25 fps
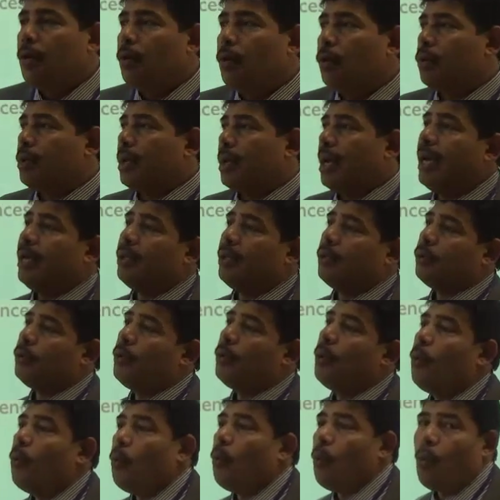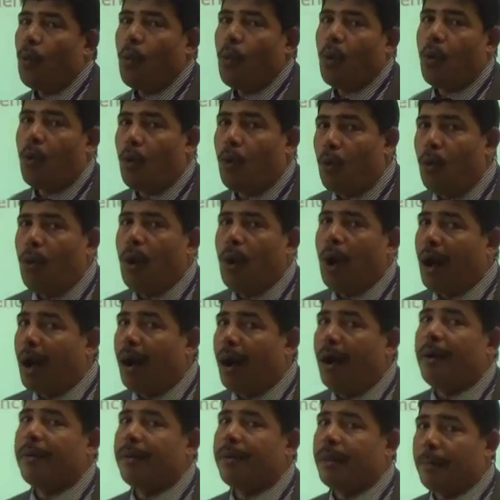you try to know who
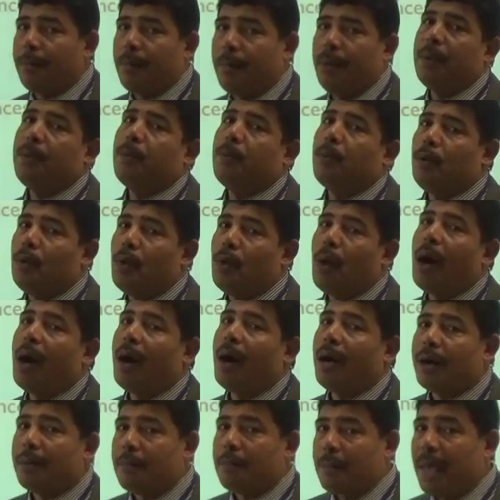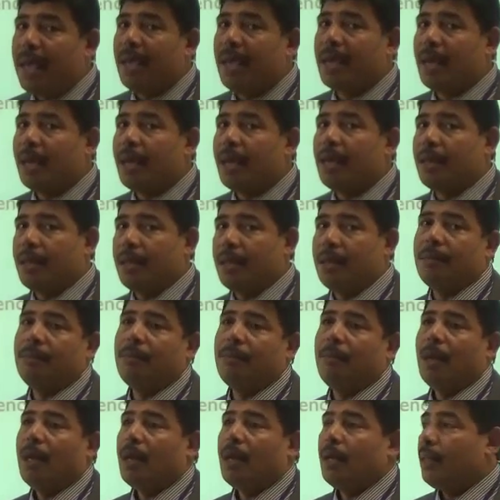are the people you are making
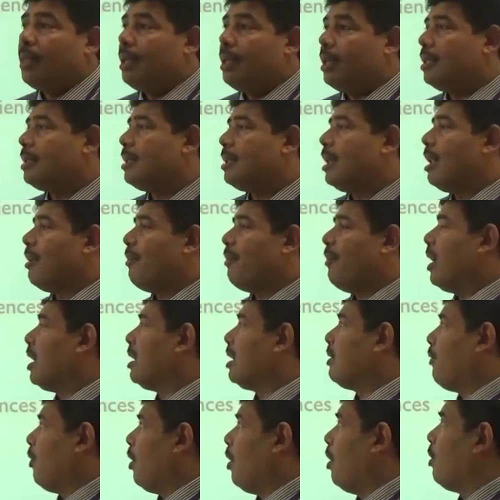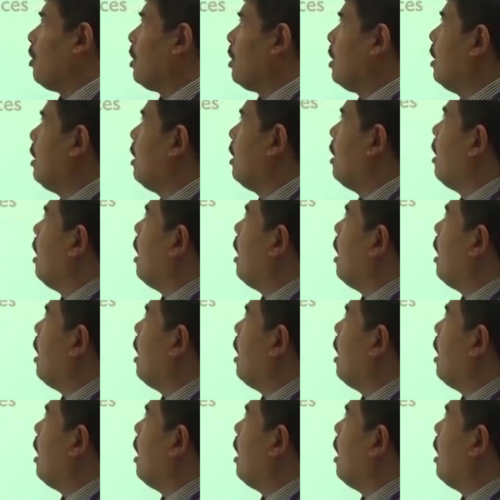them this advert for.